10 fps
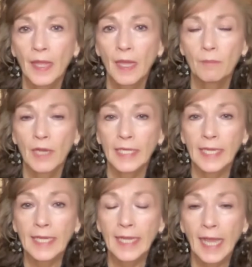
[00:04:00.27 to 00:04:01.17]
but
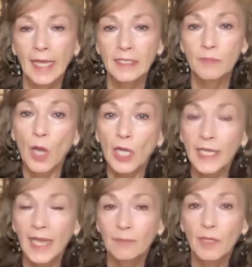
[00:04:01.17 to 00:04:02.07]
his
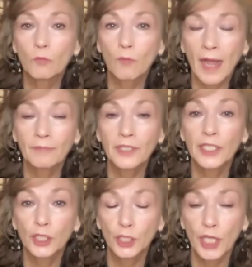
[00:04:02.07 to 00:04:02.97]
body had been wrapped in
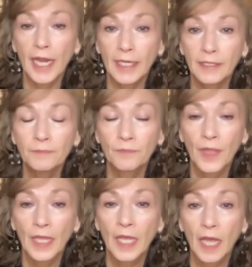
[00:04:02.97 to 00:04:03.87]
a
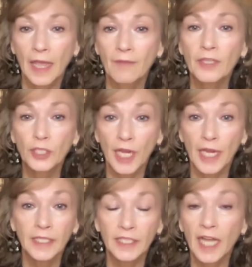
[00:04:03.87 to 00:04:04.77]
heavy
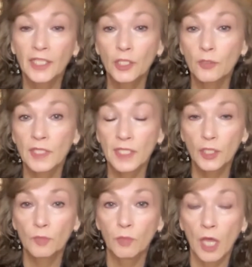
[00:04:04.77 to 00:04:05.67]
chain attached to a
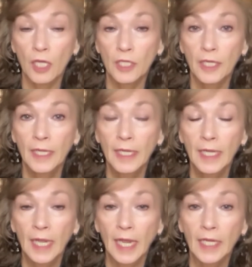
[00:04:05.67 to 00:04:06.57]
cinder block
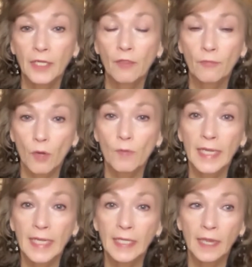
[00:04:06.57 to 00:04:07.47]
and thrown
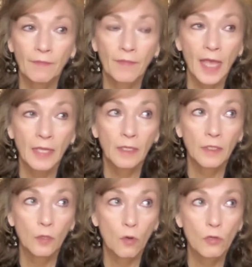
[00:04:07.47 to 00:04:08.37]
in, and that
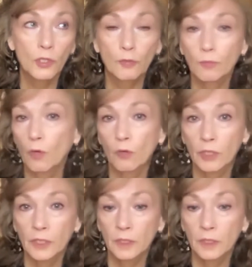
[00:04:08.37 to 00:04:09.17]
the coroner's report